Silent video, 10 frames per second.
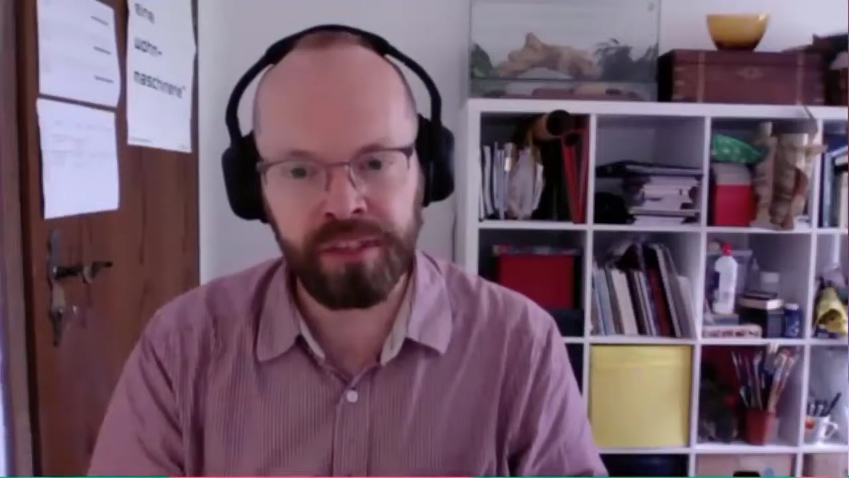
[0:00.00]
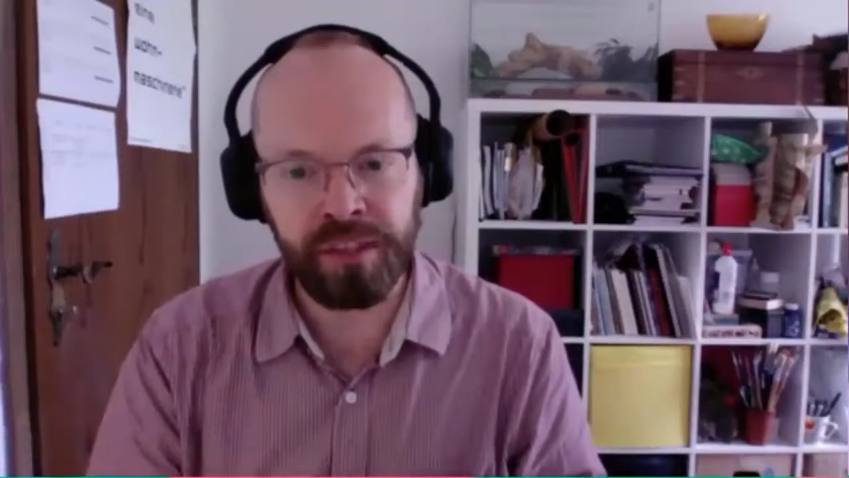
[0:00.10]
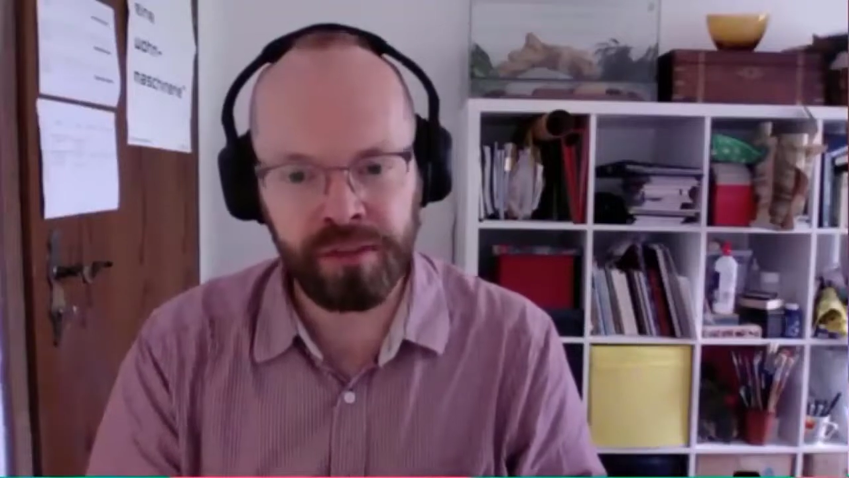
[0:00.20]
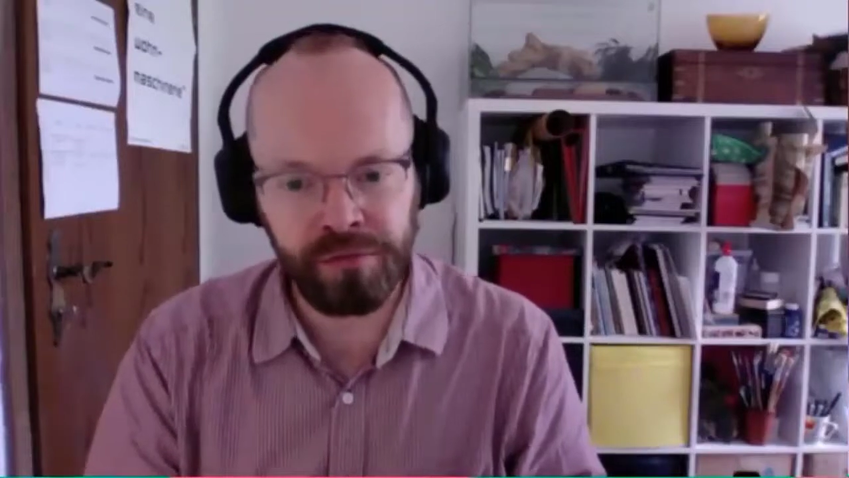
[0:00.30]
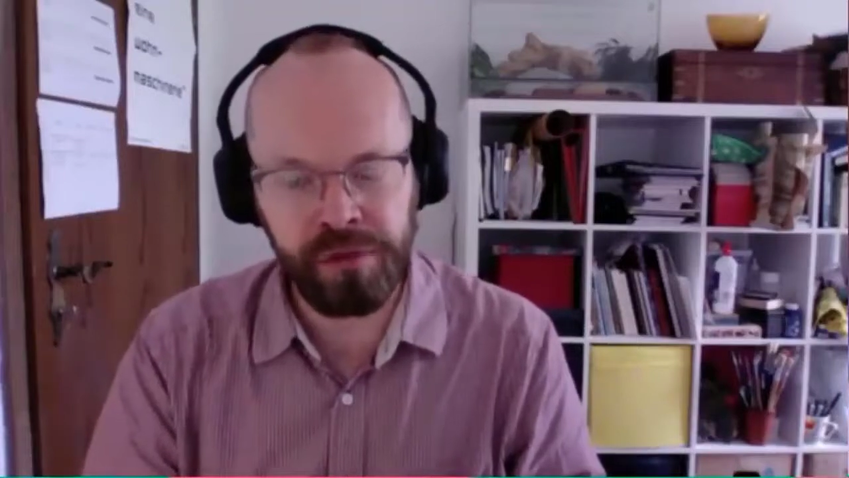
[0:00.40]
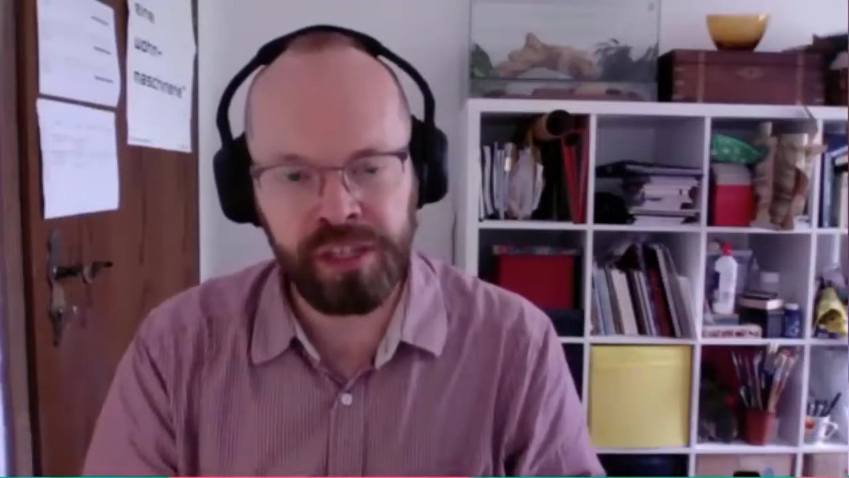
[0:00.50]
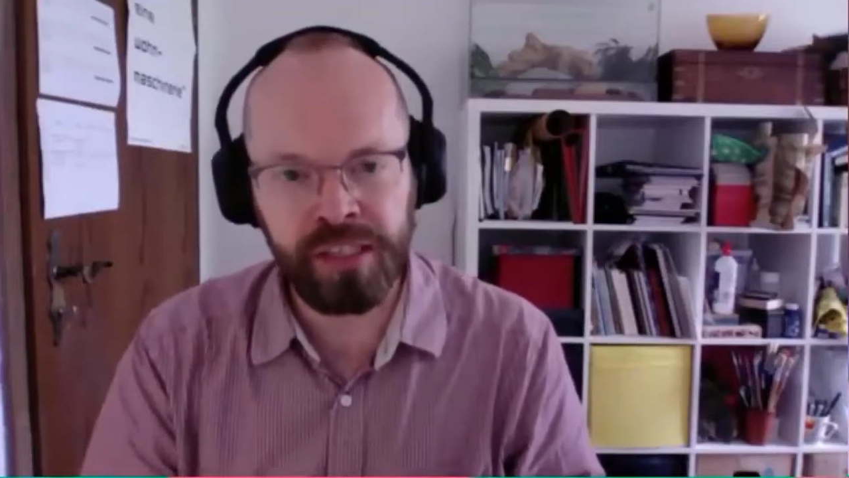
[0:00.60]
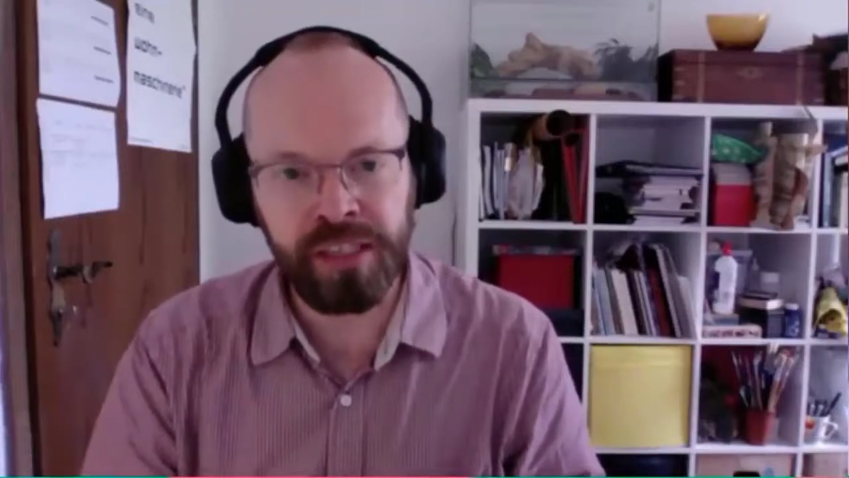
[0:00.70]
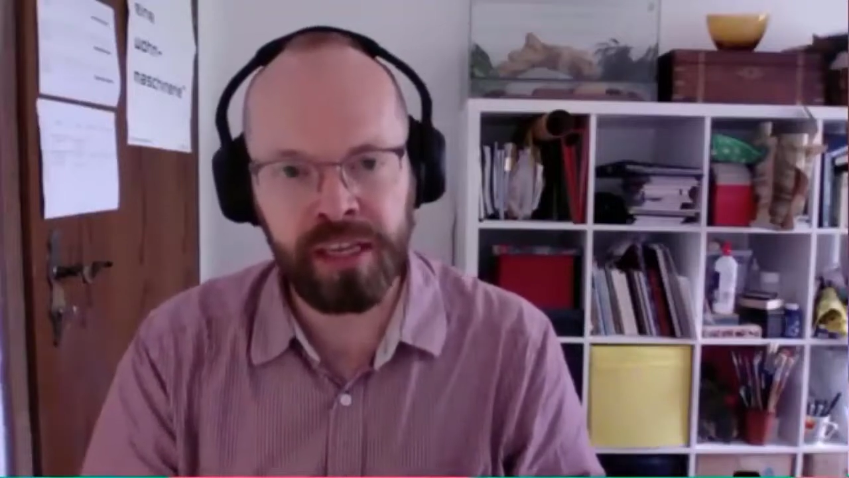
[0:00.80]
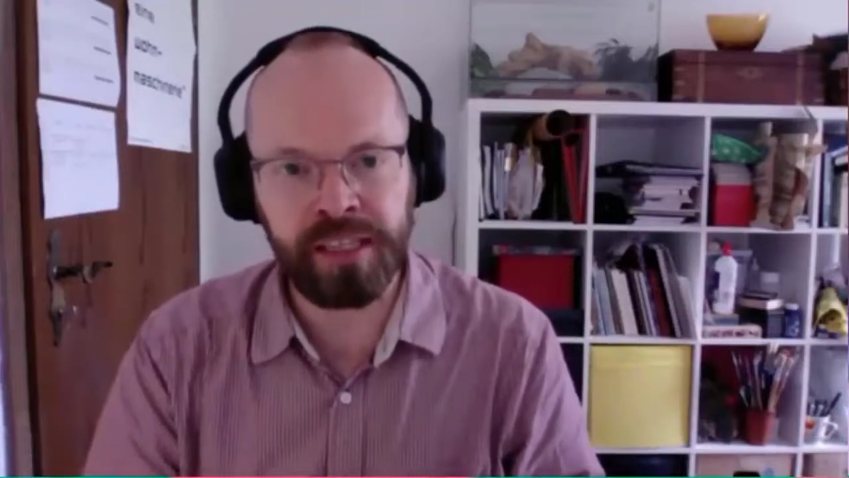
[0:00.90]

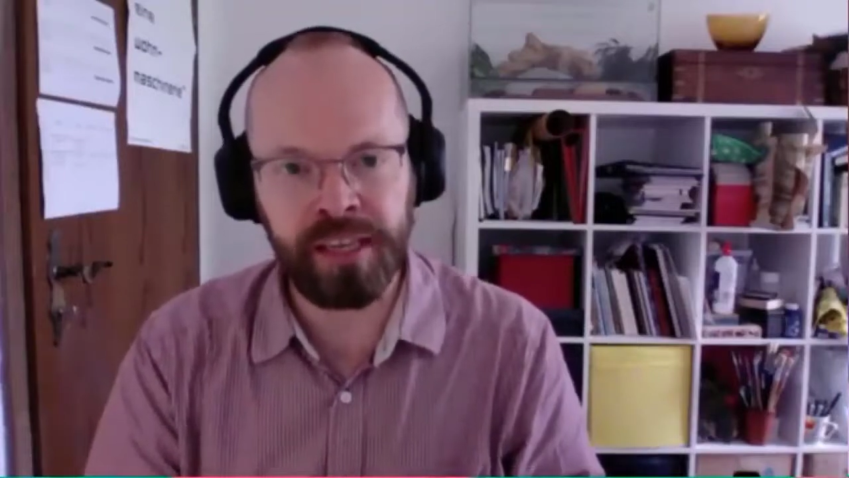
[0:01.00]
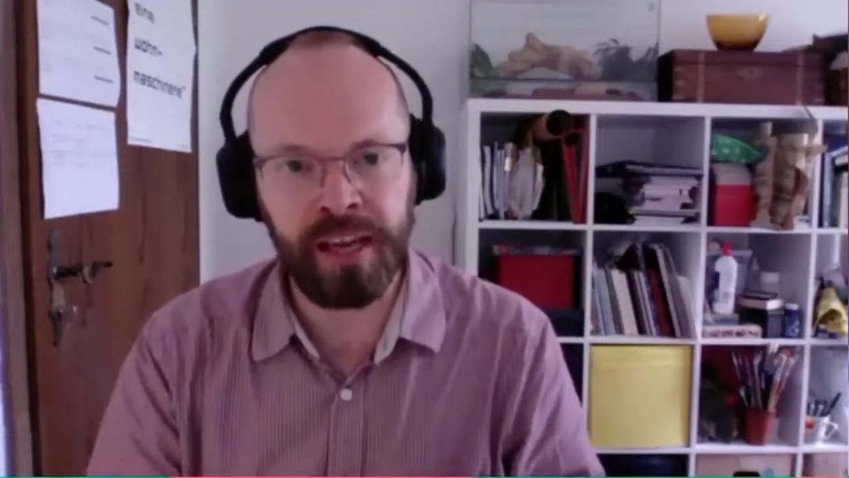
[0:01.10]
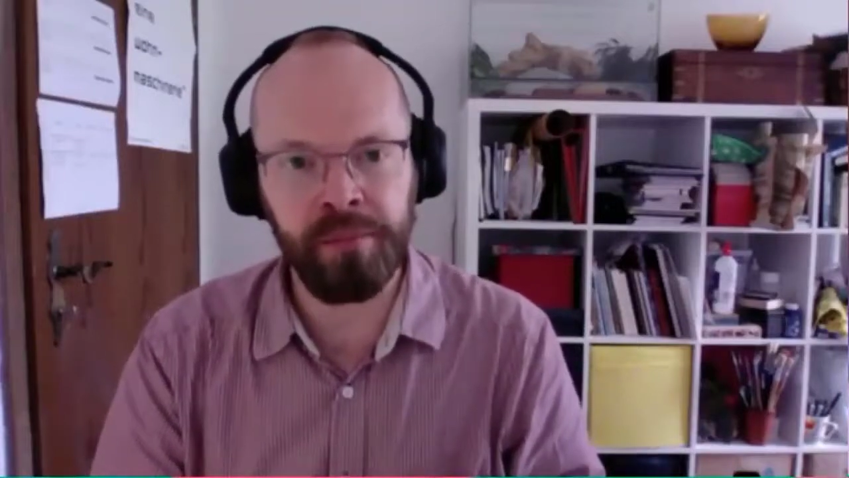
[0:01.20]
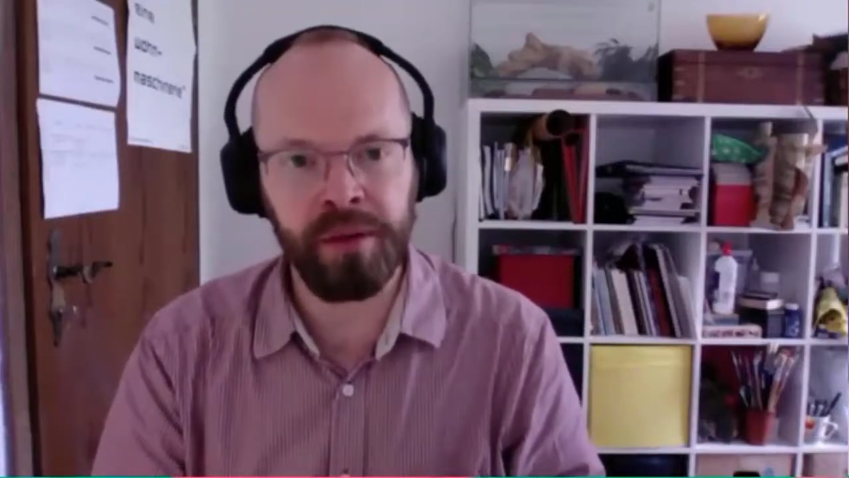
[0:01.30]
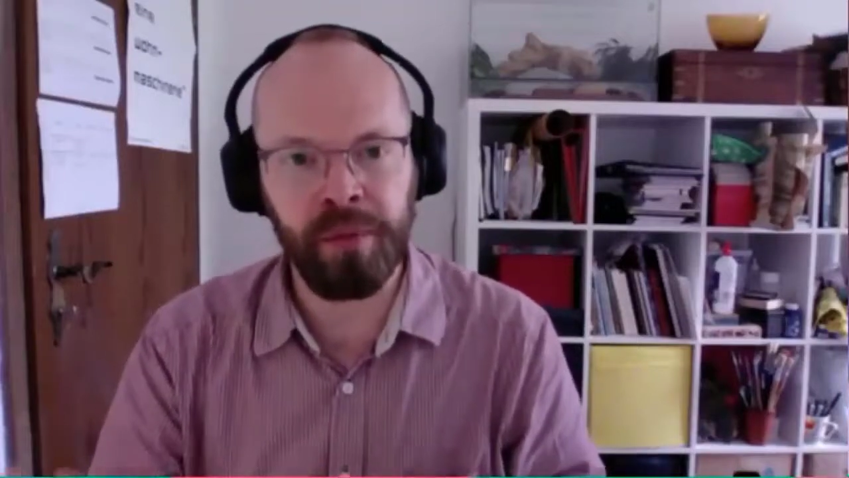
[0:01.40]
excruciating exam,